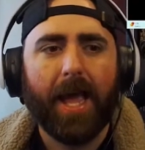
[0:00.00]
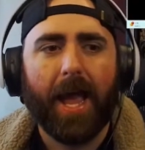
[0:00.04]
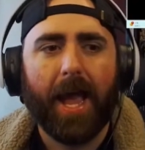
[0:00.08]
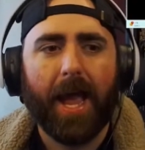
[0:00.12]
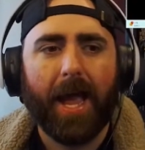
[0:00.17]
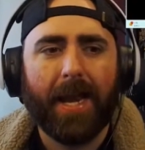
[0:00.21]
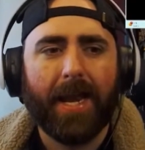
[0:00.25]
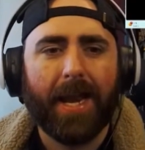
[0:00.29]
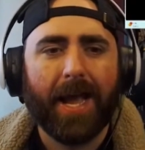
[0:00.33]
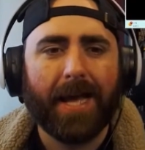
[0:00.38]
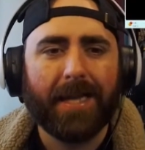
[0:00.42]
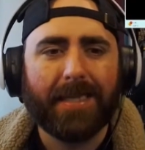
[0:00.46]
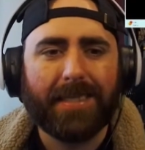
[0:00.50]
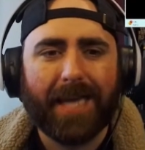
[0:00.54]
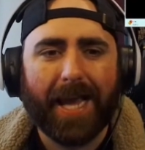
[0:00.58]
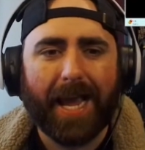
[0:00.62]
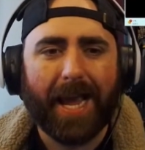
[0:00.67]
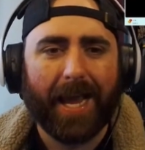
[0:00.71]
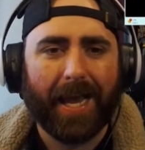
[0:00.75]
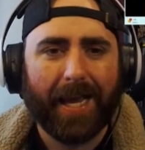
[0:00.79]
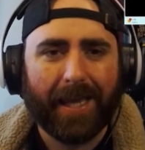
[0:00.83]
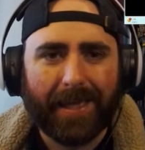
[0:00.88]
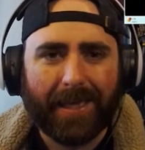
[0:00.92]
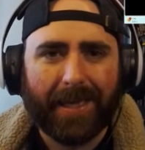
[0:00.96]
And not to
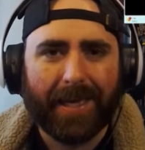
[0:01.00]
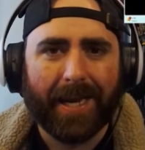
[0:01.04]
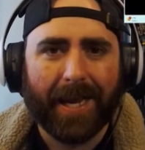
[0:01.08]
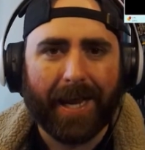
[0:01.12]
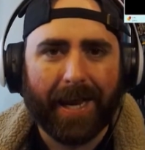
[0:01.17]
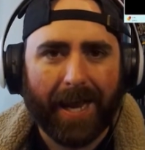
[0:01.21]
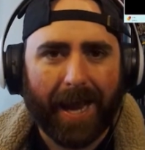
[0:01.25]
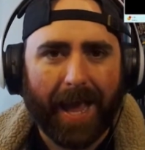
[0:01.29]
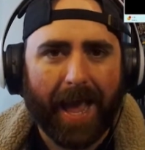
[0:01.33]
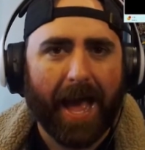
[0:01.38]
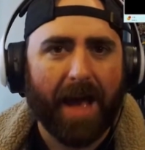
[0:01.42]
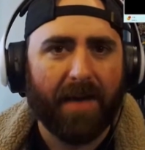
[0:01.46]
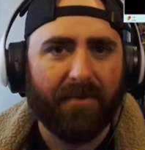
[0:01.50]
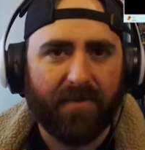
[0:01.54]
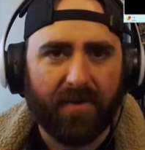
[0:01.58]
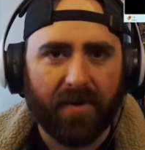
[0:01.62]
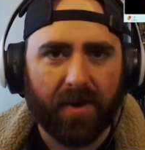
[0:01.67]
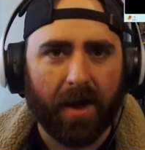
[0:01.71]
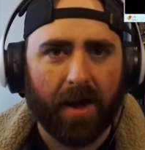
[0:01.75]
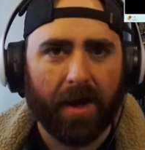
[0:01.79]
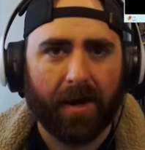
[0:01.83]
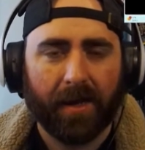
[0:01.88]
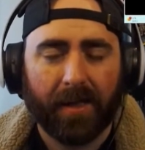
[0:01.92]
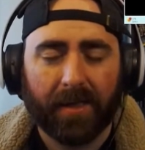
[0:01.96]
alienate half your
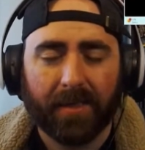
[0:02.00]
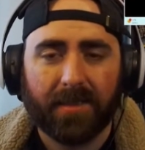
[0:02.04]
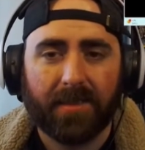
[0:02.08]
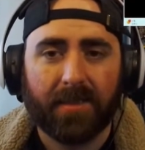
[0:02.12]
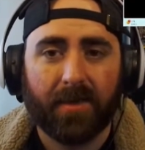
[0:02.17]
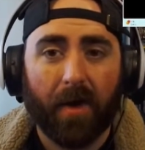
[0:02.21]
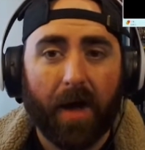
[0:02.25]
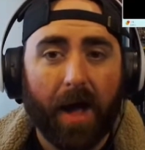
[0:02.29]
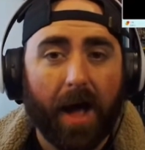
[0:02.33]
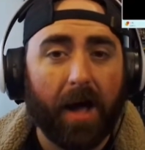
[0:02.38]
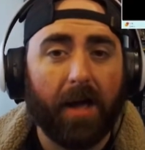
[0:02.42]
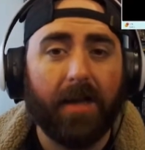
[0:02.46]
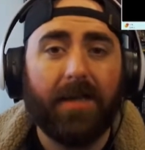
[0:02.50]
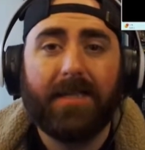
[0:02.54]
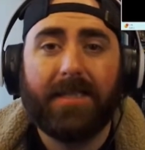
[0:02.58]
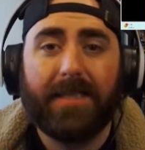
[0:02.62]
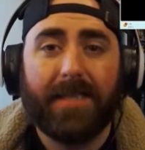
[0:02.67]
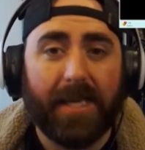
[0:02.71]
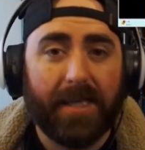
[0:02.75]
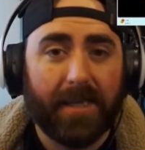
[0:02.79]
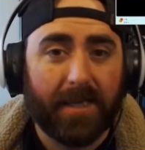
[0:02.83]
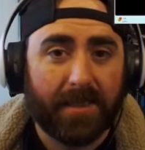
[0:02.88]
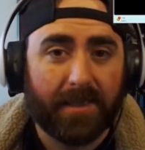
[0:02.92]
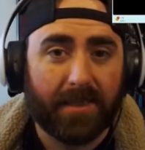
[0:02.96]
audience. So I'll just
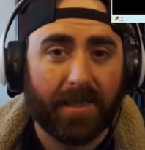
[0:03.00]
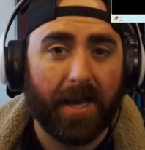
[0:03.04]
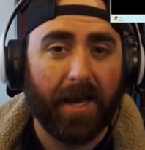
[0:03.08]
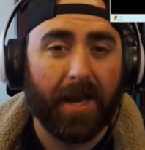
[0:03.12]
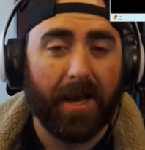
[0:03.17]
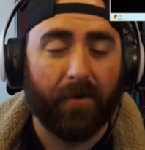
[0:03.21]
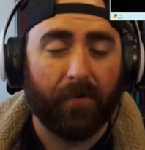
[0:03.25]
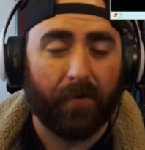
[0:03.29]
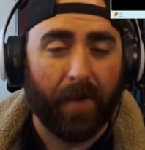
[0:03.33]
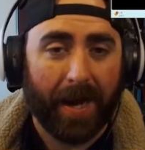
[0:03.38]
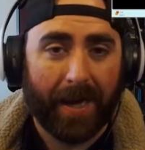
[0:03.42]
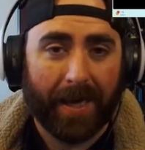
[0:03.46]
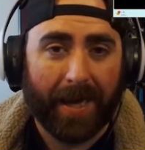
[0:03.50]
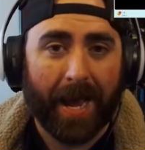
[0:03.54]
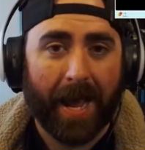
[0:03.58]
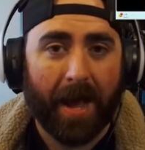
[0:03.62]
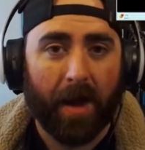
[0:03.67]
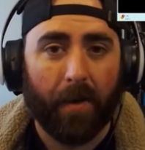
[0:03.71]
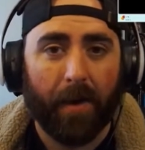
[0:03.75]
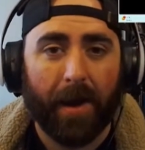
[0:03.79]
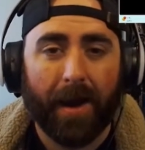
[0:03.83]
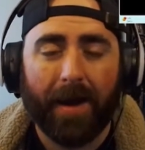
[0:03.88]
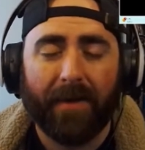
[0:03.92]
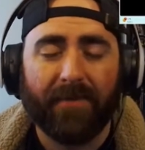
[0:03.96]
say this right
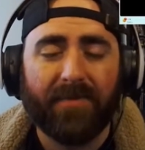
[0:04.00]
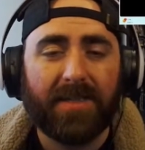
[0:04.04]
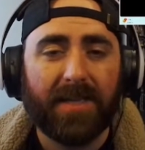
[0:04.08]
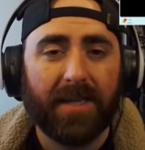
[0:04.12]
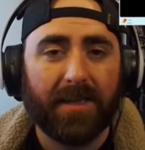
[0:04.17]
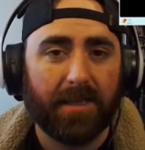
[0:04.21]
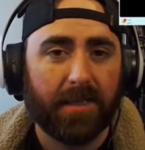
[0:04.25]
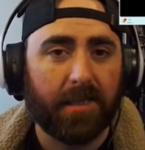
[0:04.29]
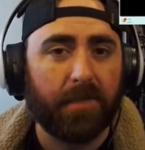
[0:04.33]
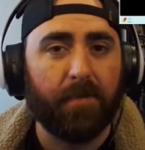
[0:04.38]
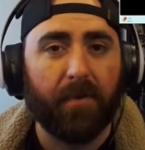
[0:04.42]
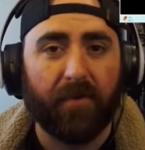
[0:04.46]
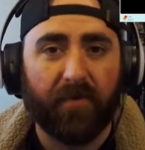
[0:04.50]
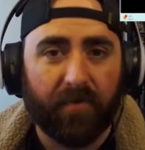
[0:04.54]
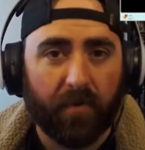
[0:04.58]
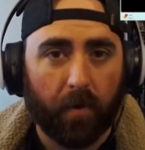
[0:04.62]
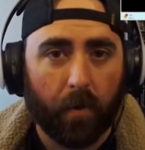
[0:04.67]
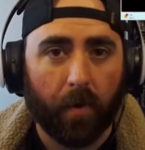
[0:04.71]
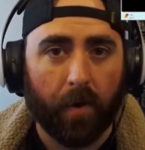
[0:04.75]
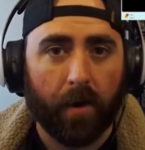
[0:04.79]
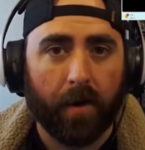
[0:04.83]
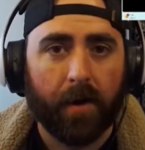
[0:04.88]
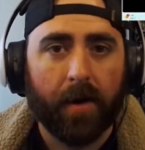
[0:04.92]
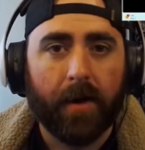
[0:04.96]
now, and I've said this
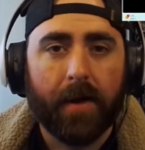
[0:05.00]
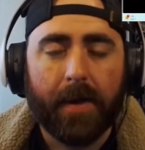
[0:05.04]
before.